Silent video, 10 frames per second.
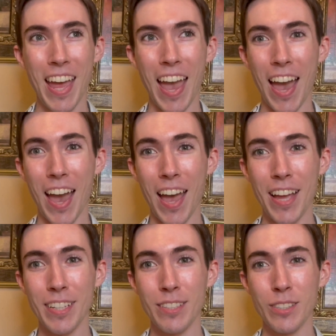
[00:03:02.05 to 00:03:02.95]

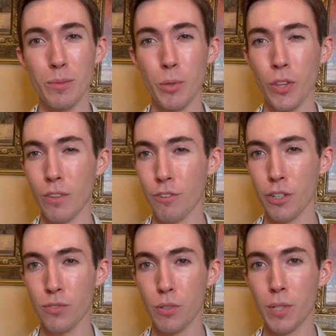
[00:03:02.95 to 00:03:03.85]
And within the
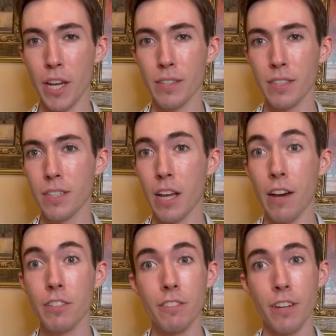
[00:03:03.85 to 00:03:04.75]
first few days, I did
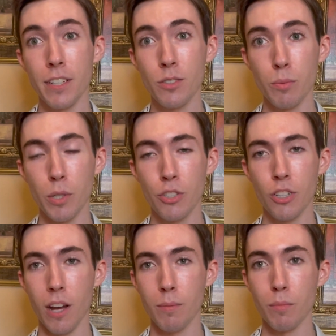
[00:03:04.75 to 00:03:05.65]
have an event, which
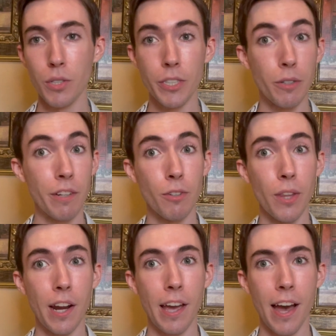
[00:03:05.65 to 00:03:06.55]
I'm really grateful
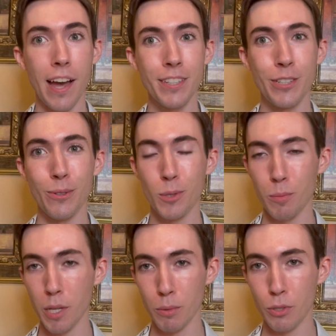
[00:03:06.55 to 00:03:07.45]
that I had, you know, to
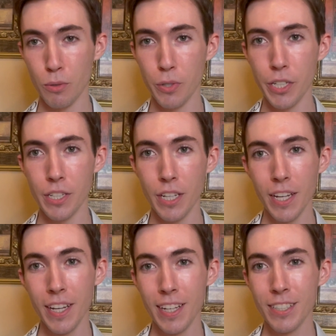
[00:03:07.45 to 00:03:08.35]
be able to read
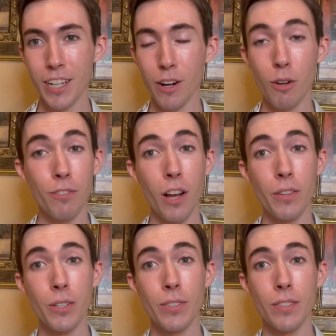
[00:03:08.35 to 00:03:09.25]
tarot for
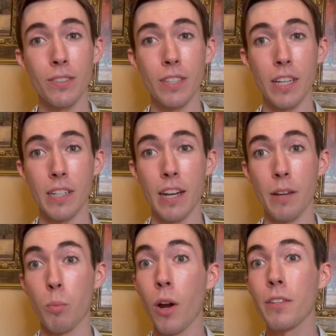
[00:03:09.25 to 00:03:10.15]
others, and I
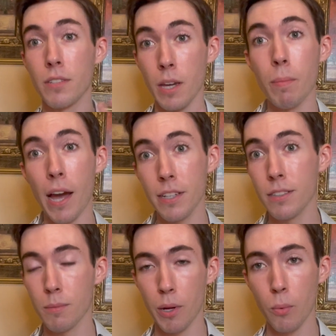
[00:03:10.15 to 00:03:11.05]
wanted to get back
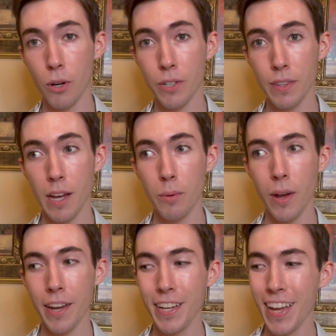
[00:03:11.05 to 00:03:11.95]
into my work in that
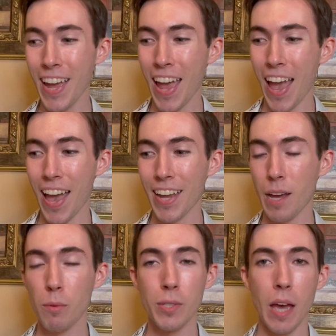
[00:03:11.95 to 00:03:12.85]
way, and
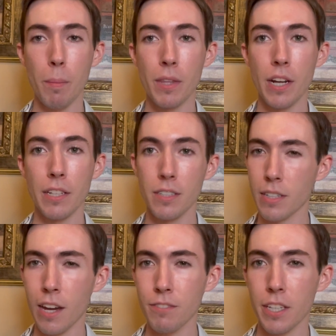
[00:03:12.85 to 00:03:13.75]
I was happy that I didn't
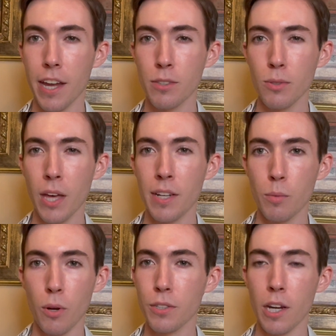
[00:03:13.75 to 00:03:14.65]
have to cancel that. It
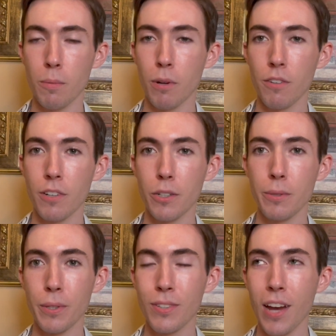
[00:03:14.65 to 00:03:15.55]
worked out perfectly
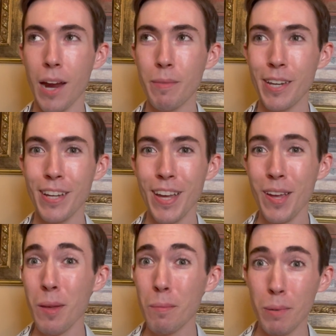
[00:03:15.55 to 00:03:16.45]
with timing.
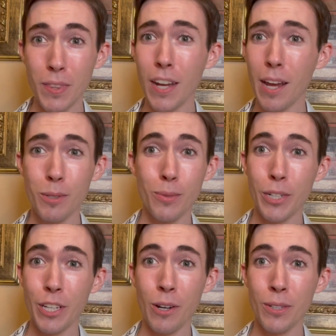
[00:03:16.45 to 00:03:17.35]
But then I was
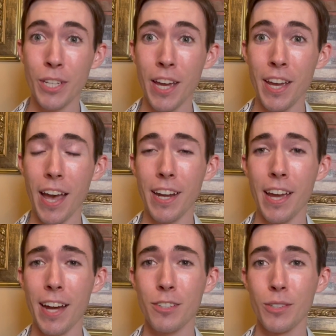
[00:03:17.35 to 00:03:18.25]
reading all day, and I
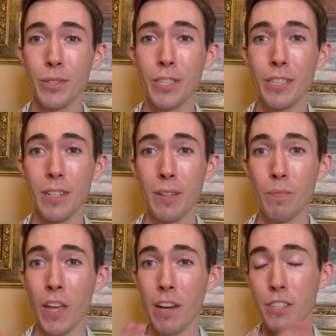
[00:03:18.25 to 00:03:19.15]
actually,
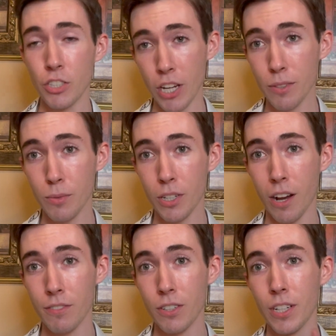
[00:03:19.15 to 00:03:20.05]
having just
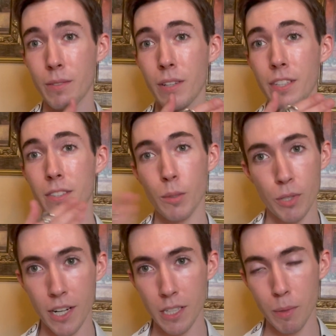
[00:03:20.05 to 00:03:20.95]
recovered and then
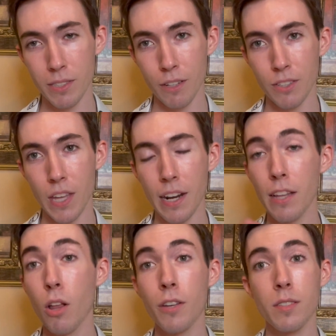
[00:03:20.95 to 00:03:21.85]
subjecting myself to that, I
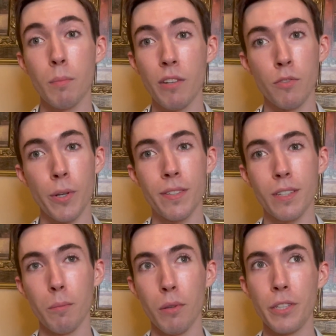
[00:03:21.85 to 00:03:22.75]
lost my voice
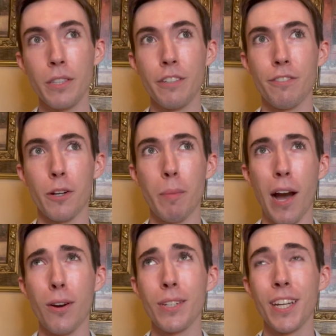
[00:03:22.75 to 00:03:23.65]
completely for
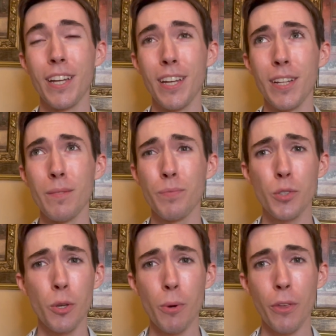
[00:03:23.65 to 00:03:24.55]
about
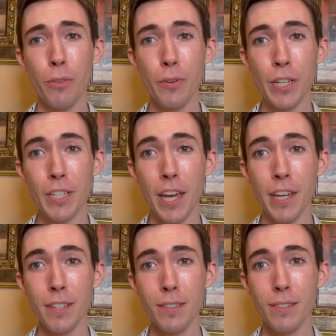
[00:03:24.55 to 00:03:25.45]
2 or 3
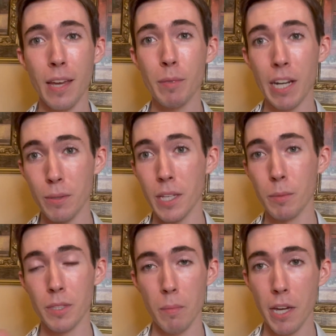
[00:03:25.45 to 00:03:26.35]
days. I mean, I was
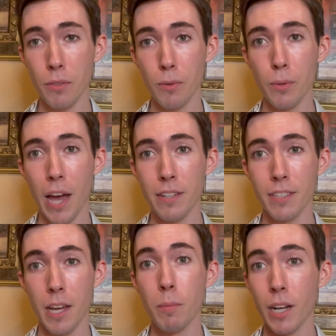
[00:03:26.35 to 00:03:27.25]
able to make it through that
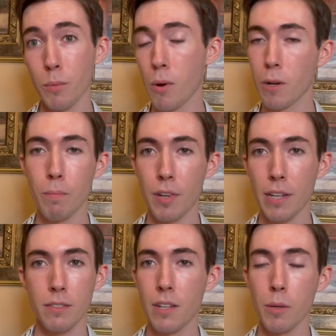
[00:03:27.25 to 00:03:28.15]
day, but I woke up the
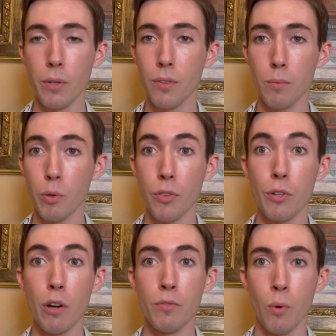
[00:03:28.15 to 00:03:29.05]
next day with
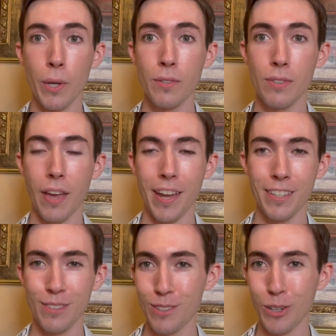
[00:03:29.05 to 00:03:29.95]
no voice, and
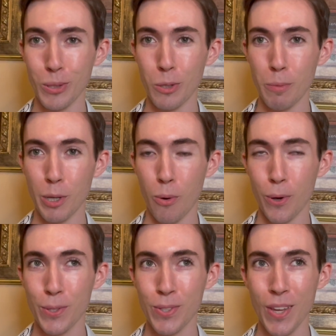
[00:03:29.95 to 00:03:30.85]
it's still a little bit
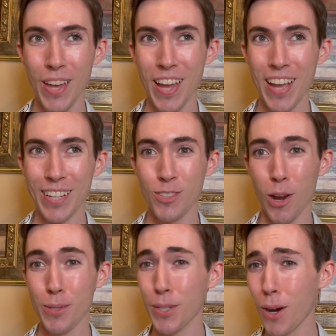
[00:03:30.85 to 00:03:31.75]
hoarse. And so
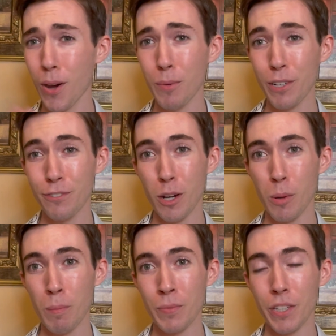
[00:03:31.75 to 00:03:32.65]
I was like, oh, I want to
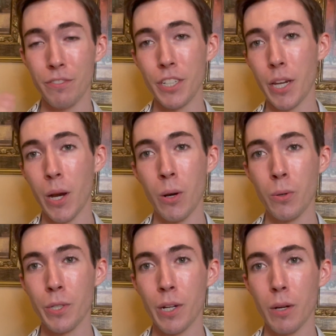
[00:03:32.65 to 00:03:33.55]
film a video,
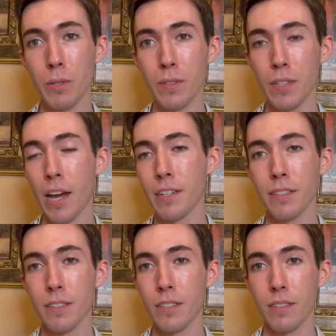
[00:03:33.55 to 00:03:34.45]
you know, it's the
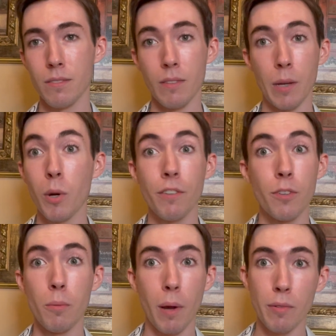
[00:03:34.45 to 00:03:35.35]
end. I want to
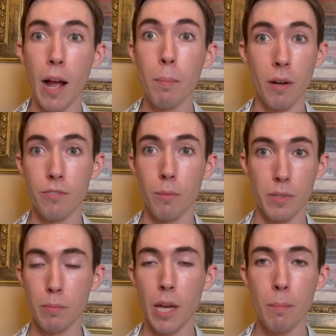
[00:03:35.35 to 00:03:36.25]
film my wrap up from
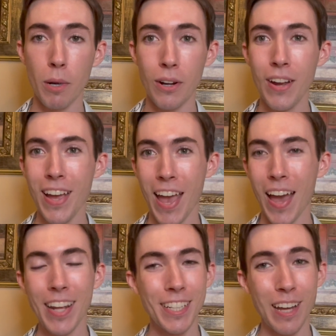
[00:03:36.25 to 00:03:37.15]
September,
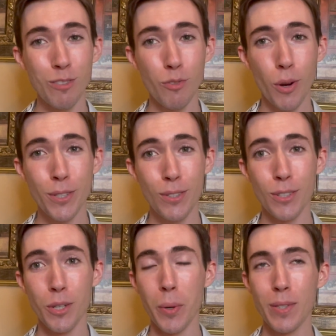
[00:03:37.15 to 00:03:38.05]
and I didn't have a voice to
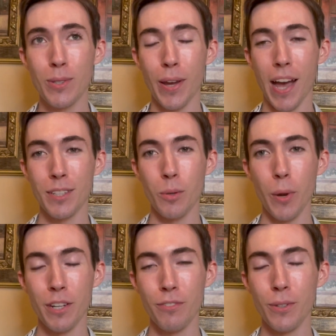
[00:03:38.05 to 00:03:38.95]
do it, so I had to
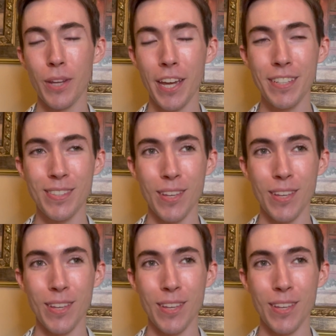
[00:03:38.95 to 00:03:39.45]
wait a few days.